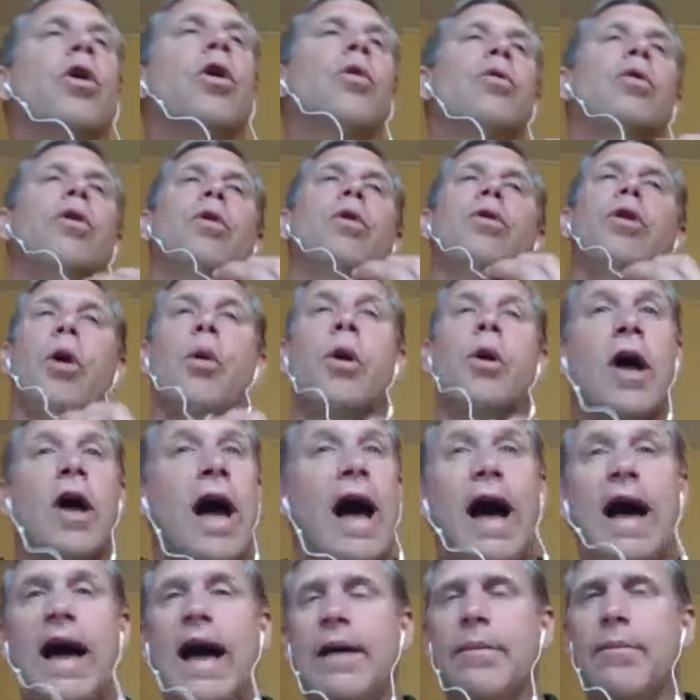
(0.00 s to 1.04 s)
Oh, no, no,
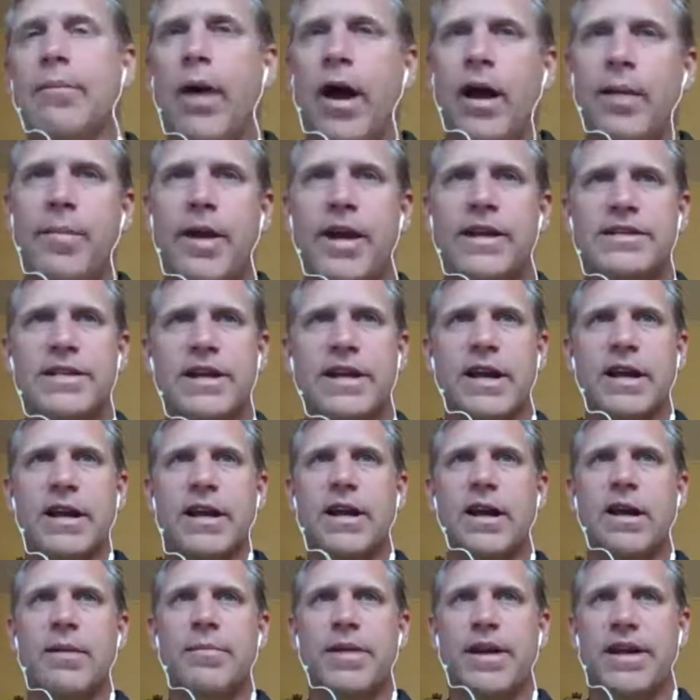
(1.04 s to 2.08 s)
no. My
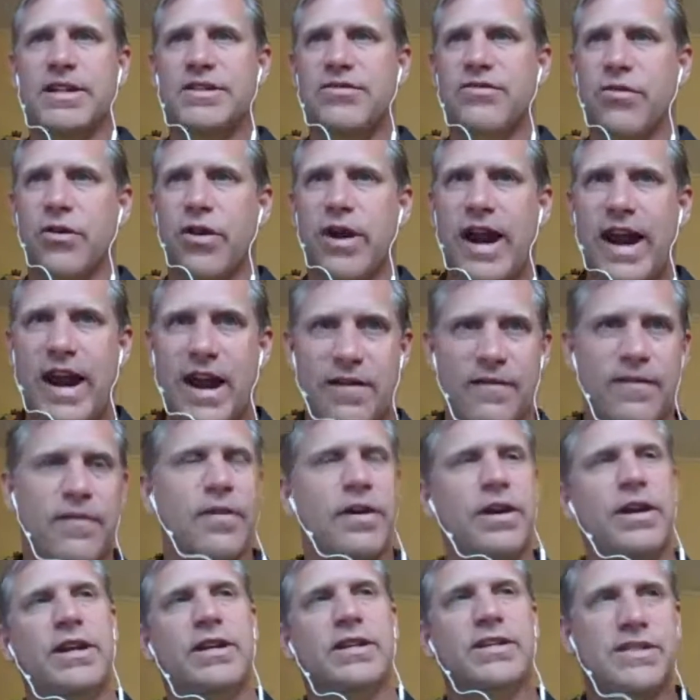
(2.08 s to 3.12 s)
basic income is for
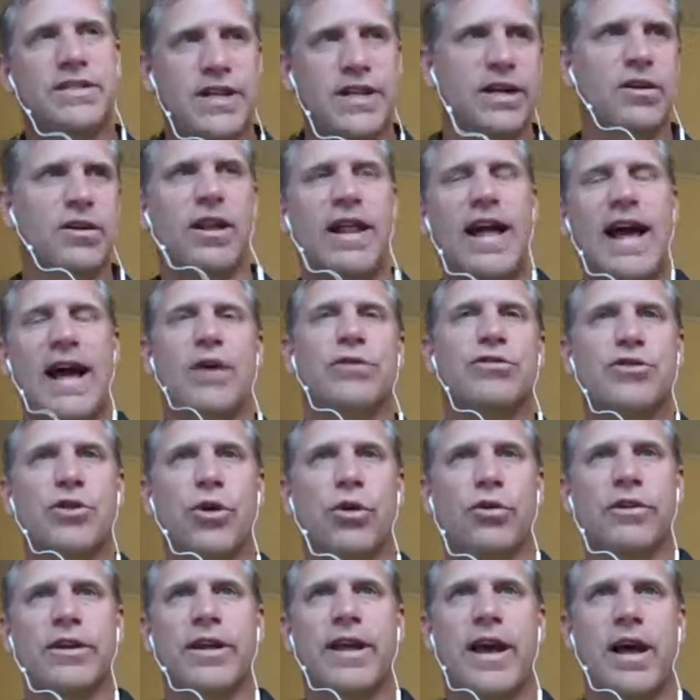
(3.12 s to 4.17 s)
every single
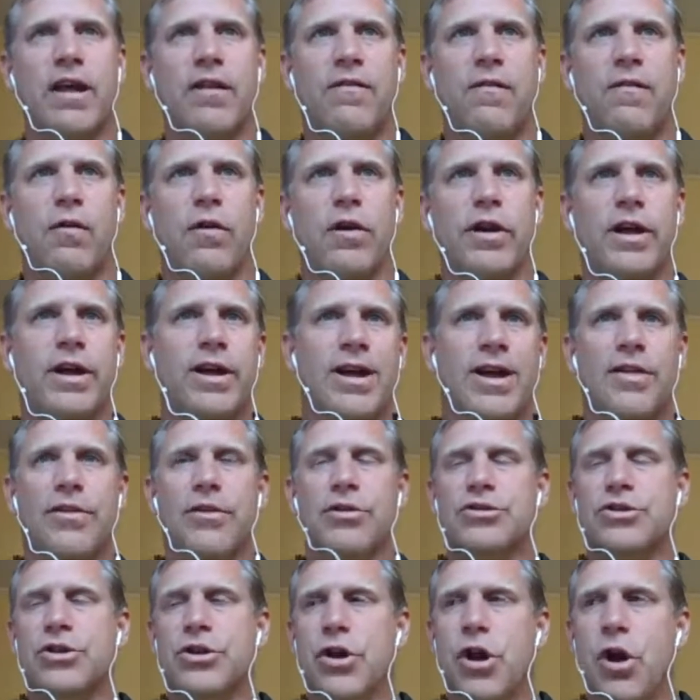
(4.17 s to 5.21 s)
household in California.
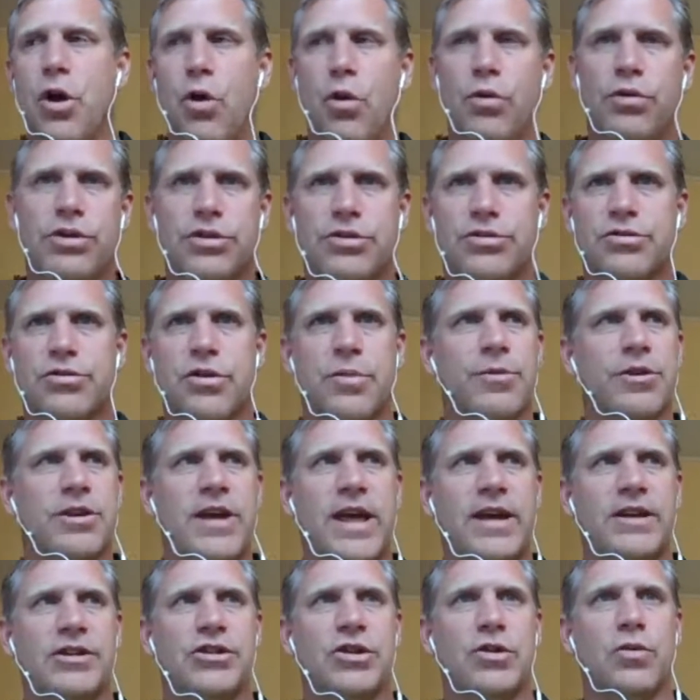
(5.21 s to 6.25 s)
There's no
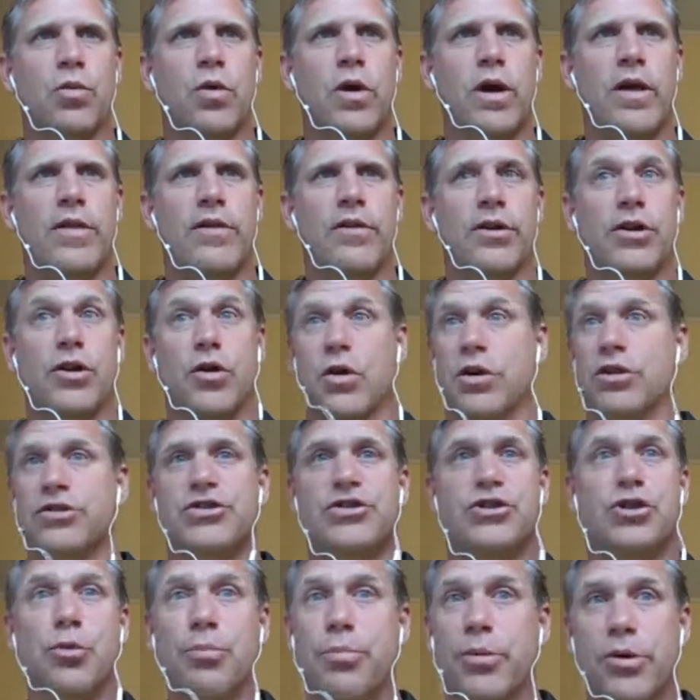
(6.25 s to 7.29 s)
discrimination whether you're
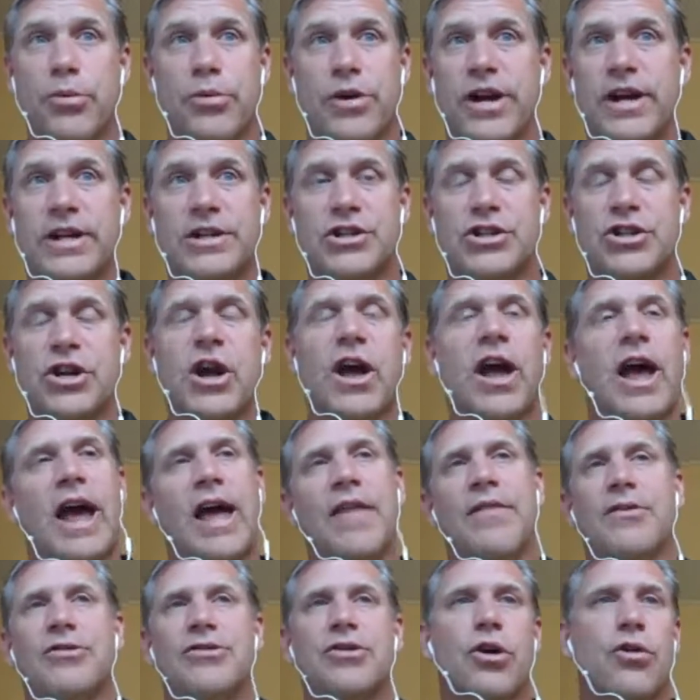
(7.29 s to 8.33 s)
super rich,
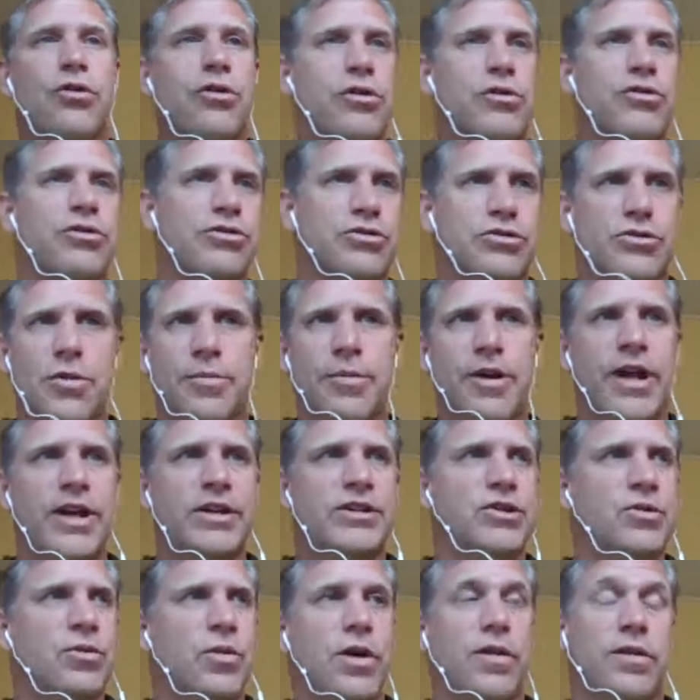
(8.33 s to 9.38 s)
and there's no
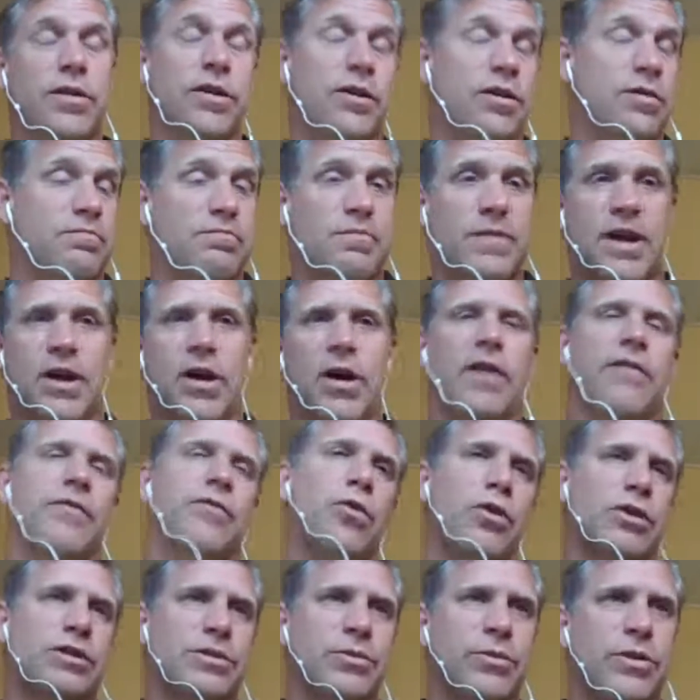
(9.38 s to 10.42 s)
discrimination whether you're, of
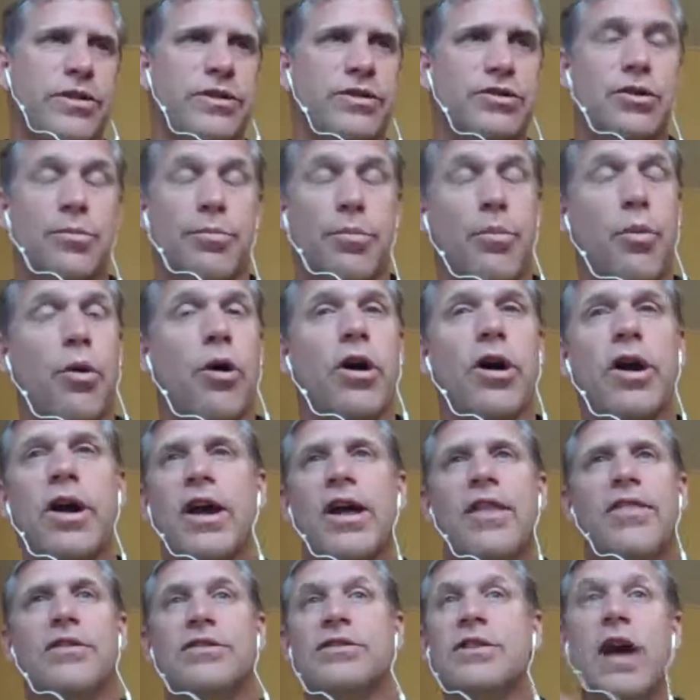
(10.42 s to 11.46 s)
course, when you're super poor.
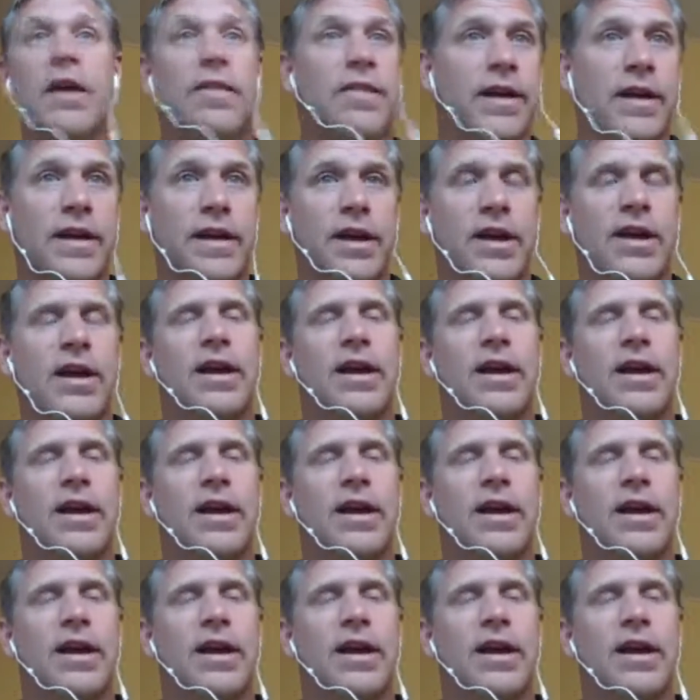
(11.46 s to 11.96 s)
There's nothing.